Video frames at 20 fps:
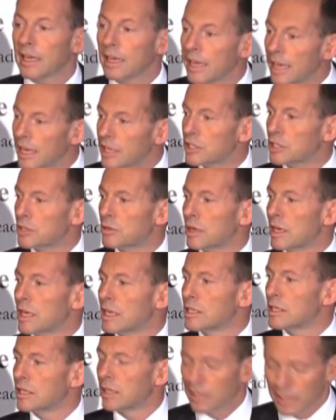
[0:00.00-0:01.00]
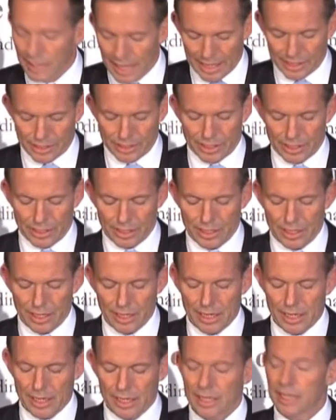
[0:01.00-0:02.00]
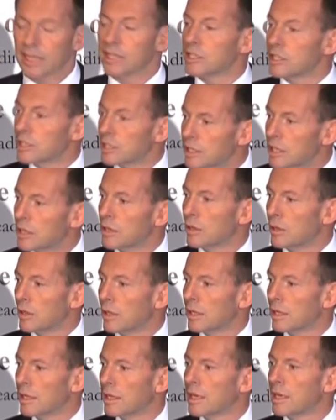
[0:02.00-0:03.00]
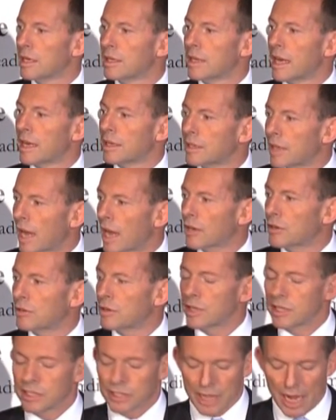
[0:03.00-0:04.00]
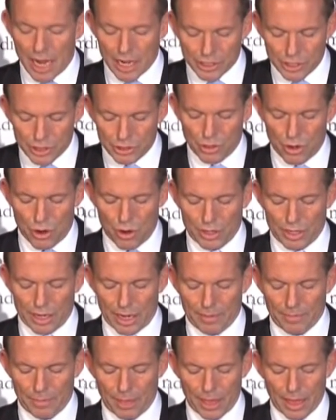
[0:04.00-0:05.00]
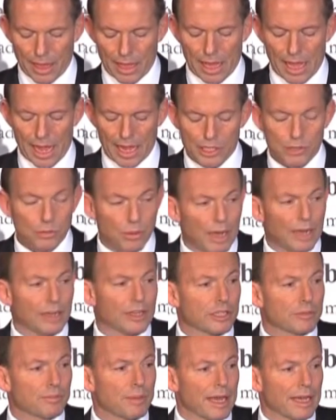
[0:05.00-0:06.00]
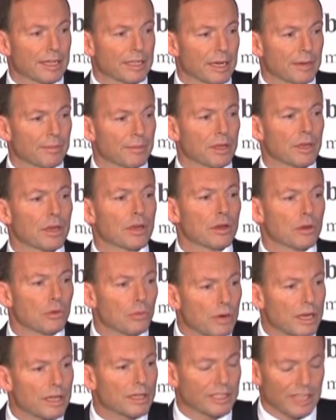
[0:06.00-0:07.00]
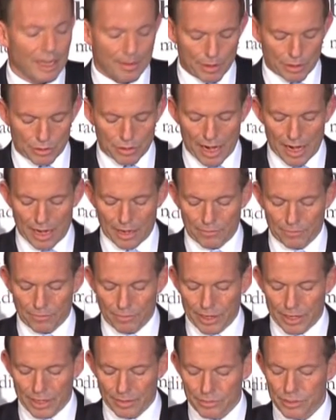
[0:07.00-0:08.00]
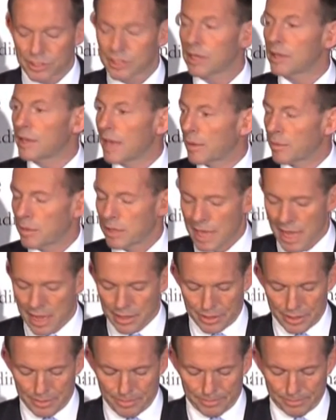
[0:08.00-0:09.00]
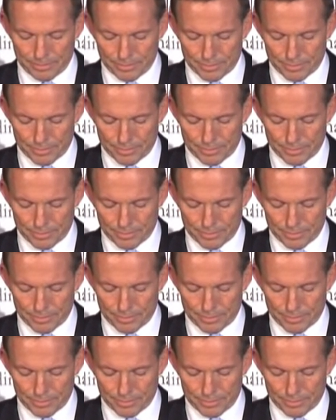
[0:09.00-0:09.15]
History's lesson is still that countries are stronger, as well as better, with democratic freedoms than without them.